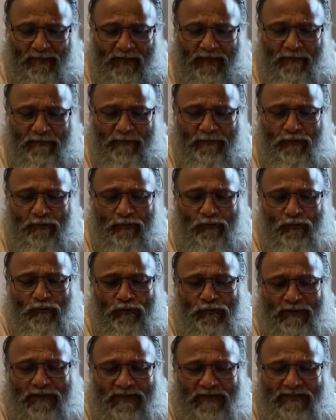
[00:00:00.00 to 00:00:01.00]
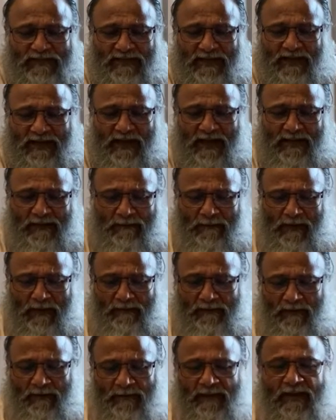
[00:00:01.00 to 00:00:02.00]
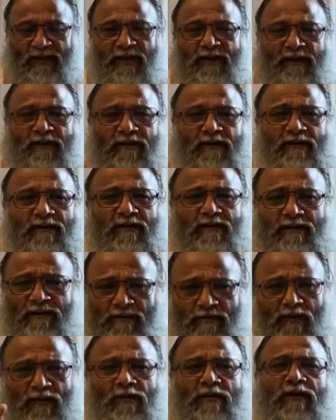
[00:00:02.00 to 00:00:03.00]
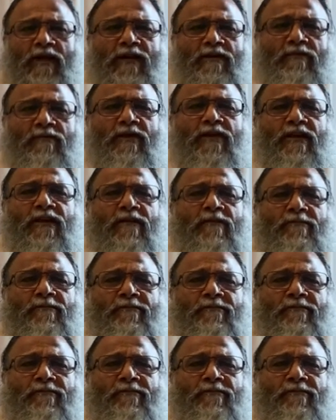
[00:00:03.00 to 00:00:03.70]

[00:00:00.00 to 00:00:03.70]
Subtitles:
If you do this, then Atma will be gained. It is not that way.